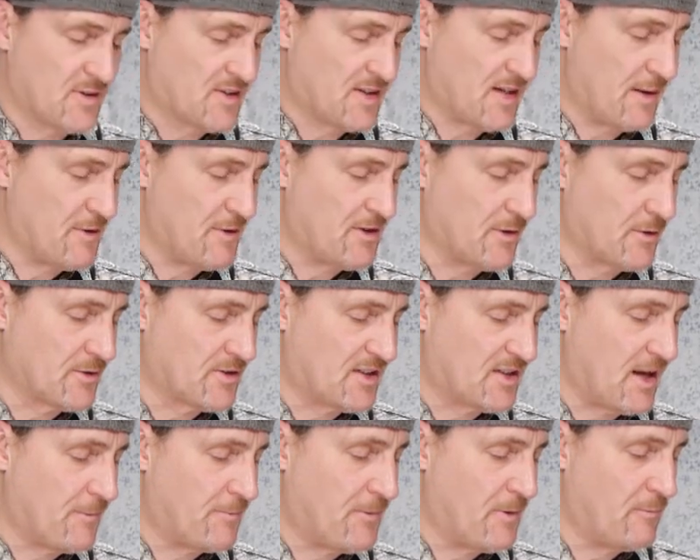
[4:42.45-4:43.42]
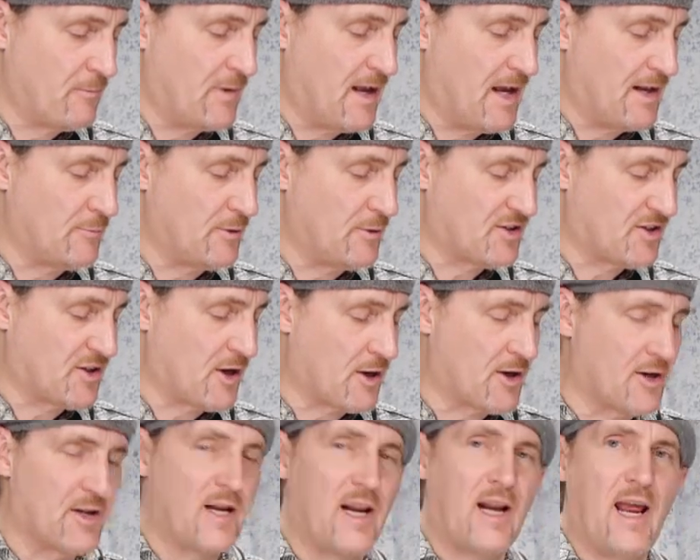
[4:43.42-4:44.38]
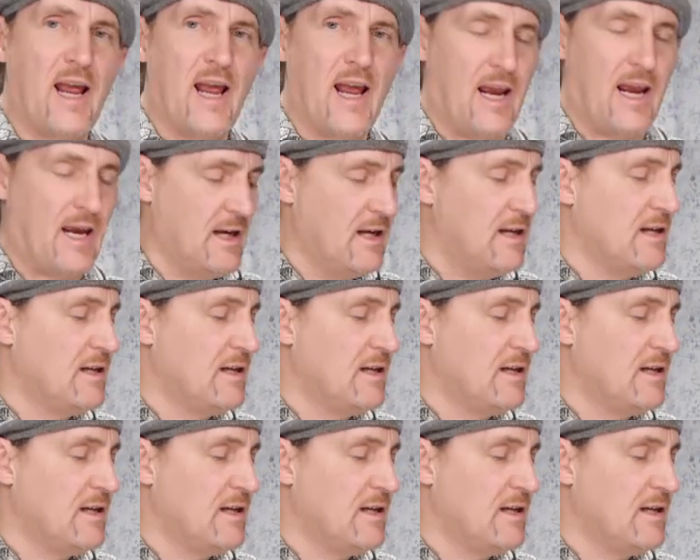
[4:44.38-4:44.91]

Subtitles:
semitone step and we start on an A